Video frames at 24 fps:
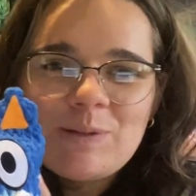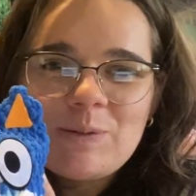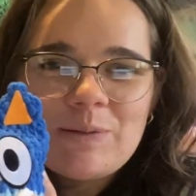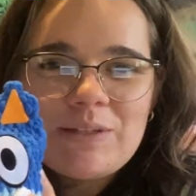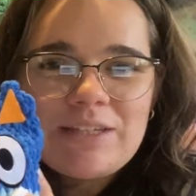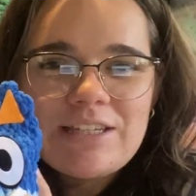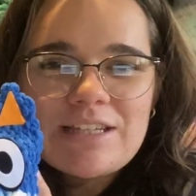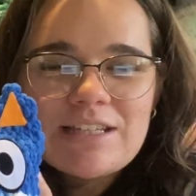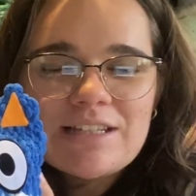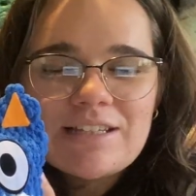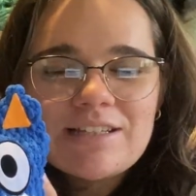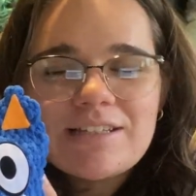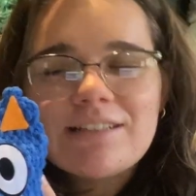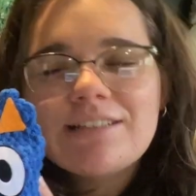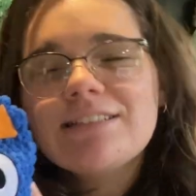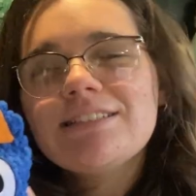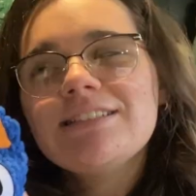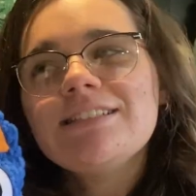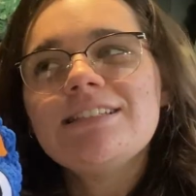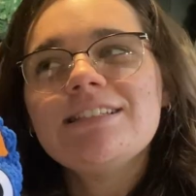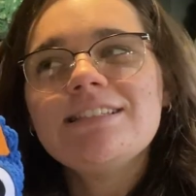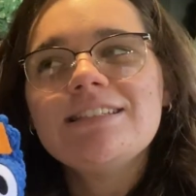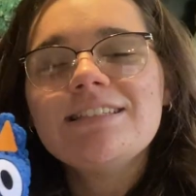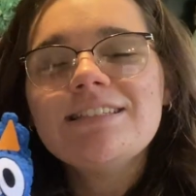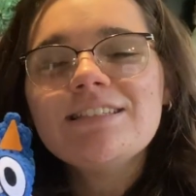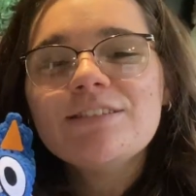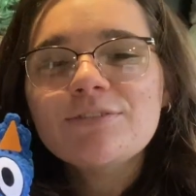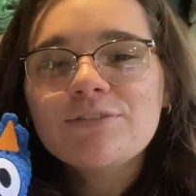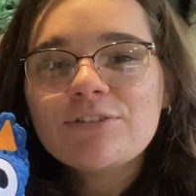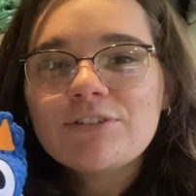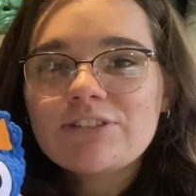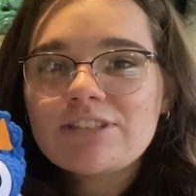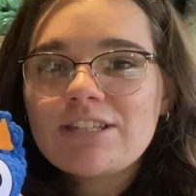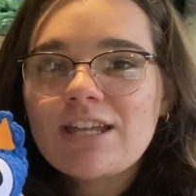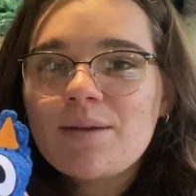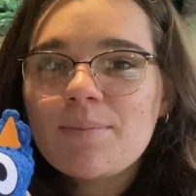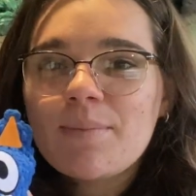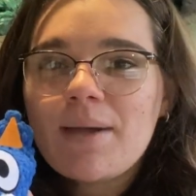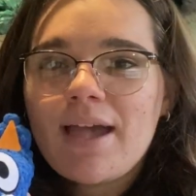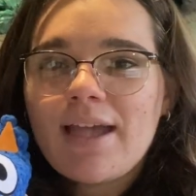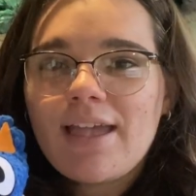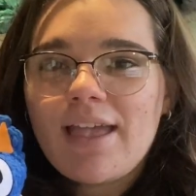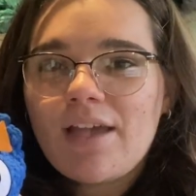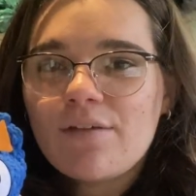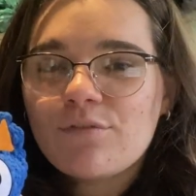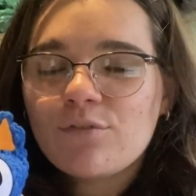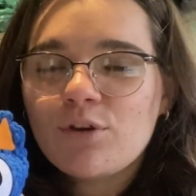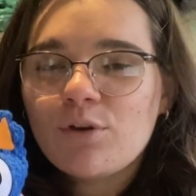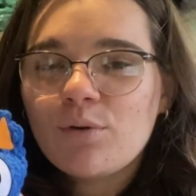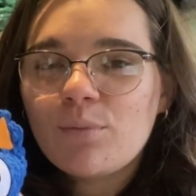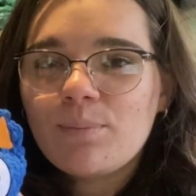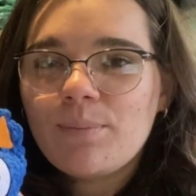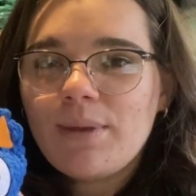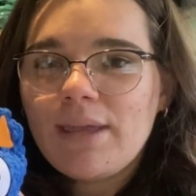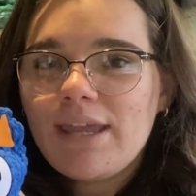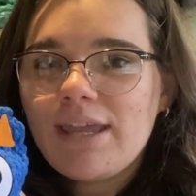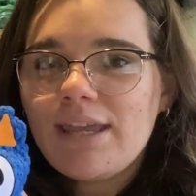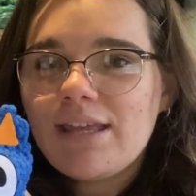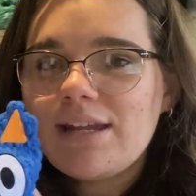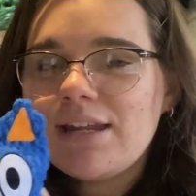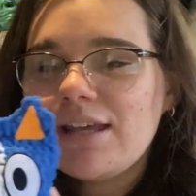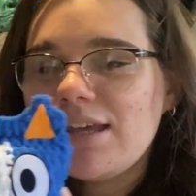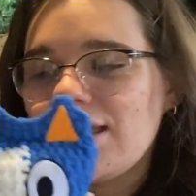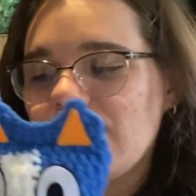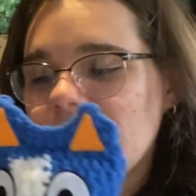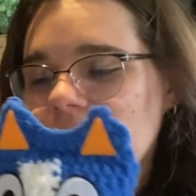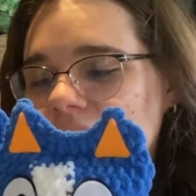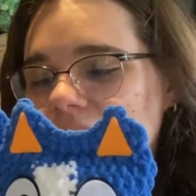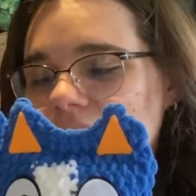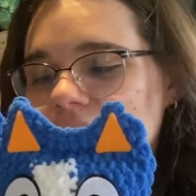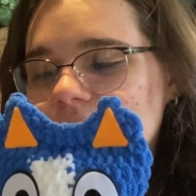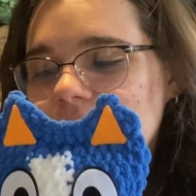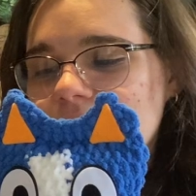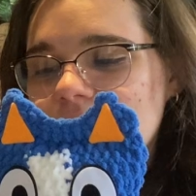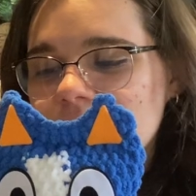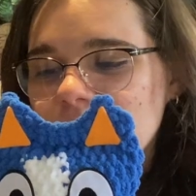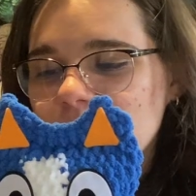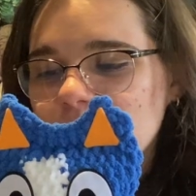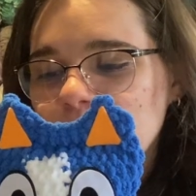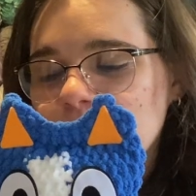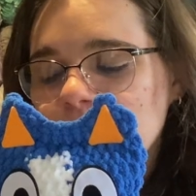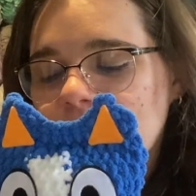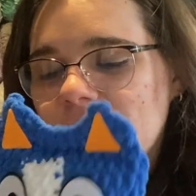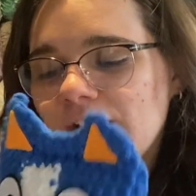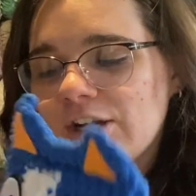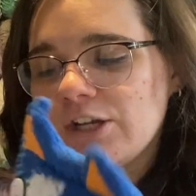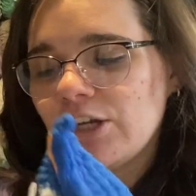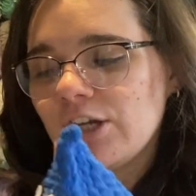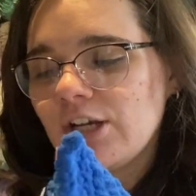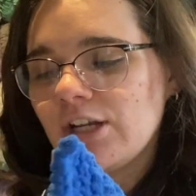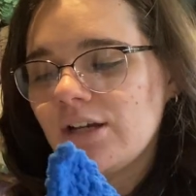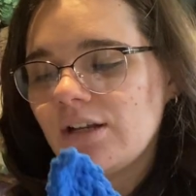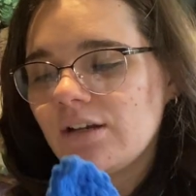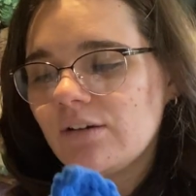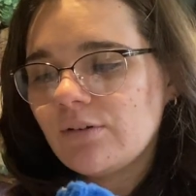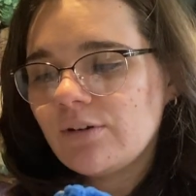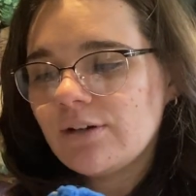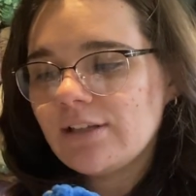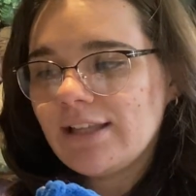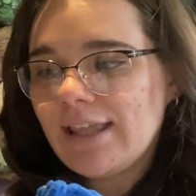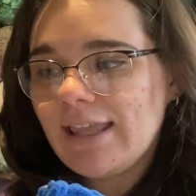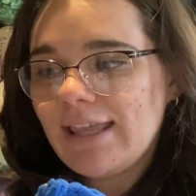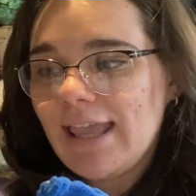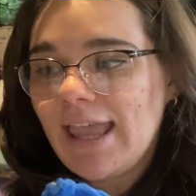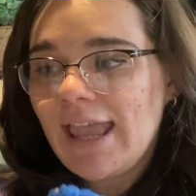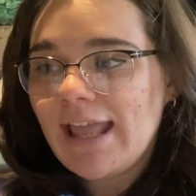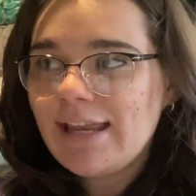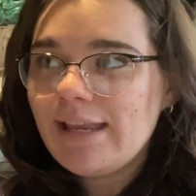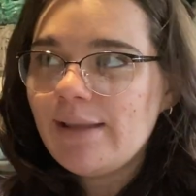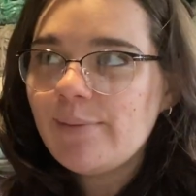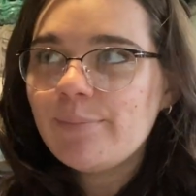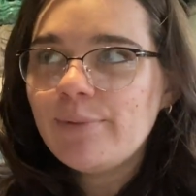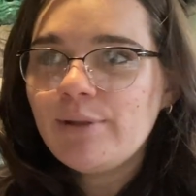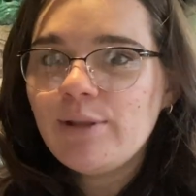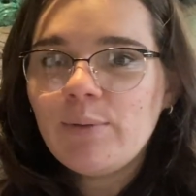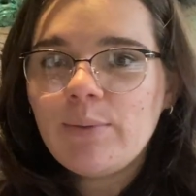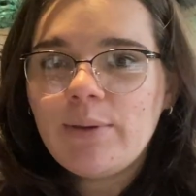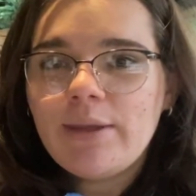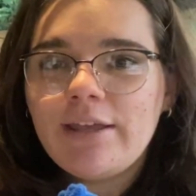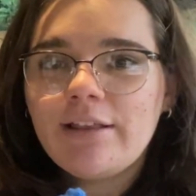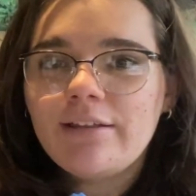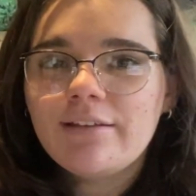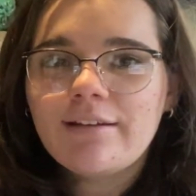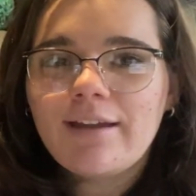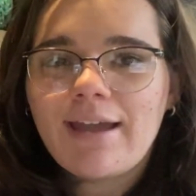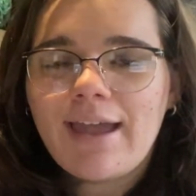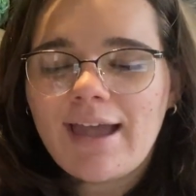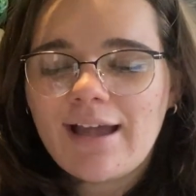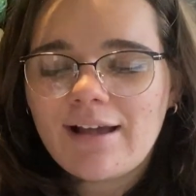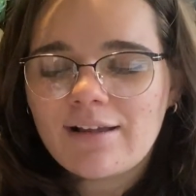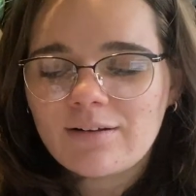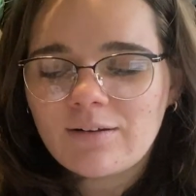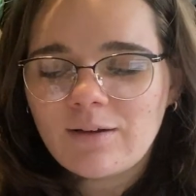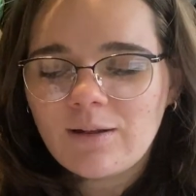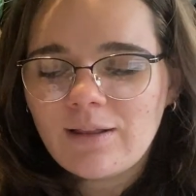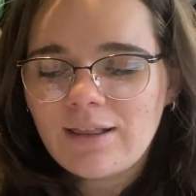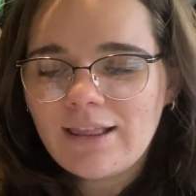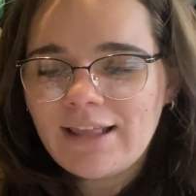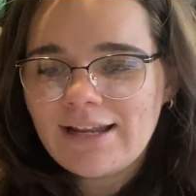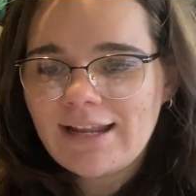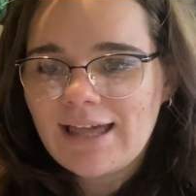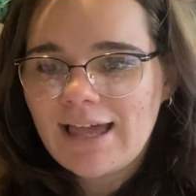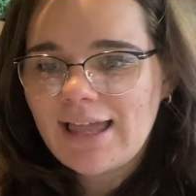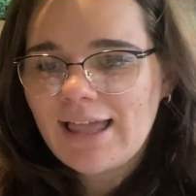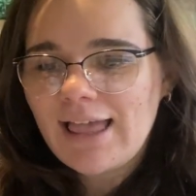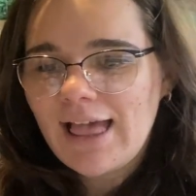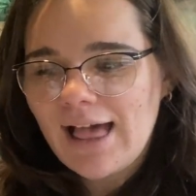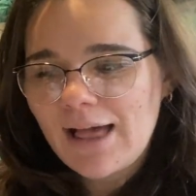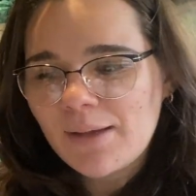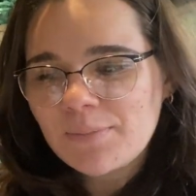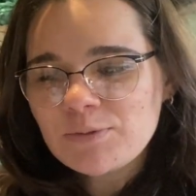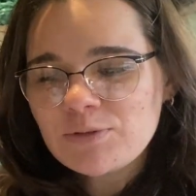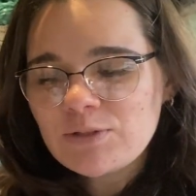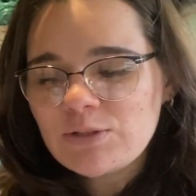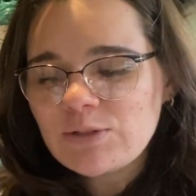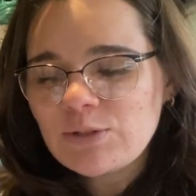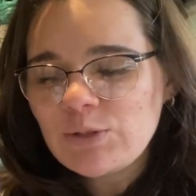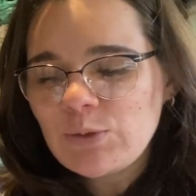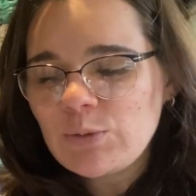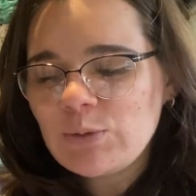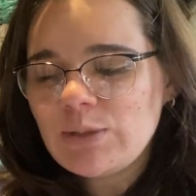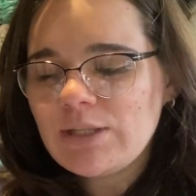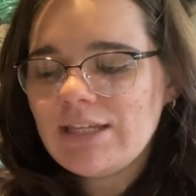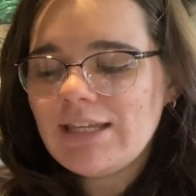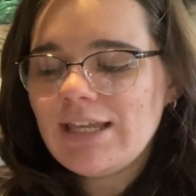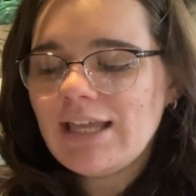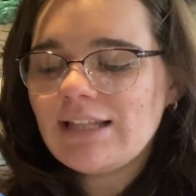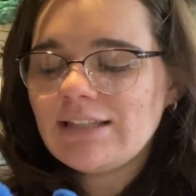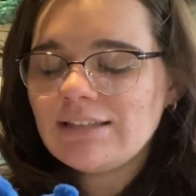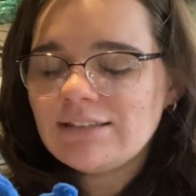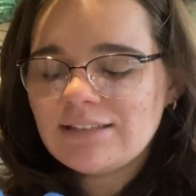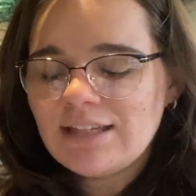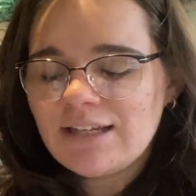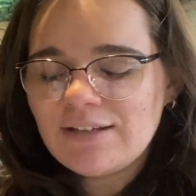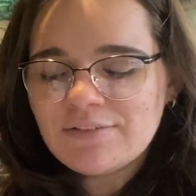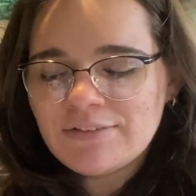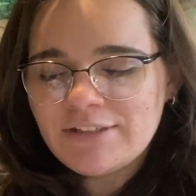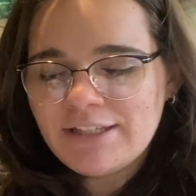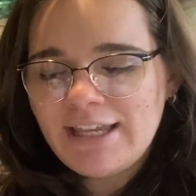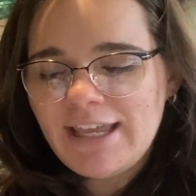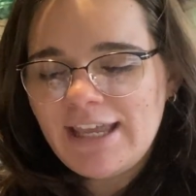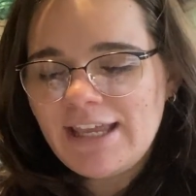healers. This is the first time I ever made this pattern, or like any blue healer at all, and I absolutely love it.